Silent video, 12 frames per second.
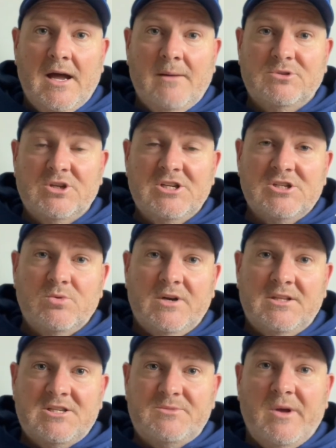So I just want to
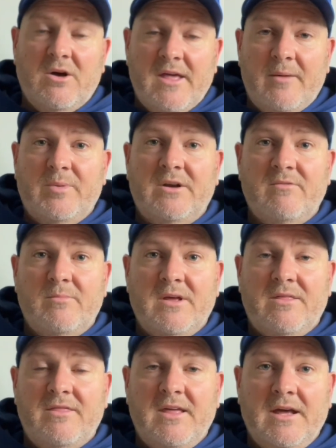dispel that bit of a
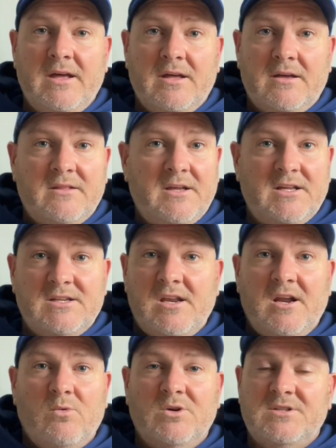myth there. That it, you
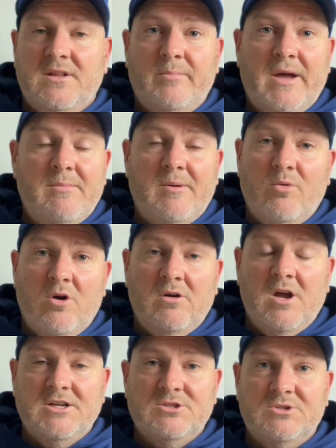know, it wasn't the baby
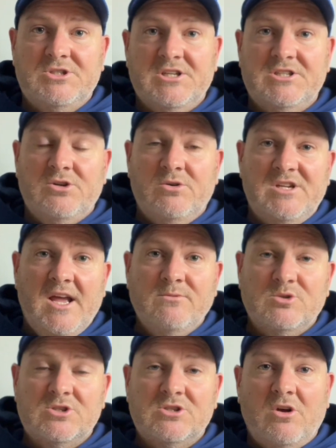Broncos, it was just two
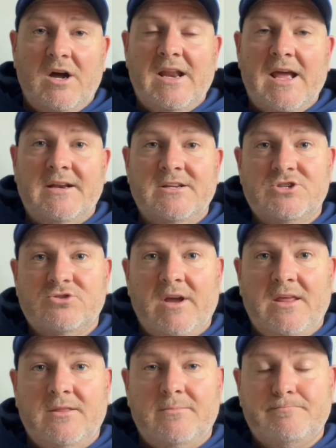teams with slightly under
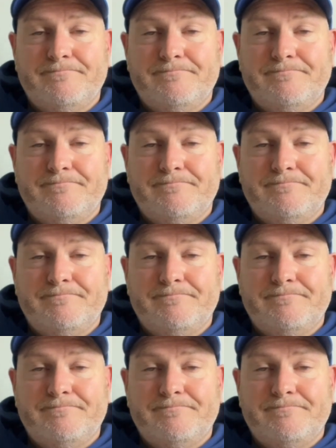strength.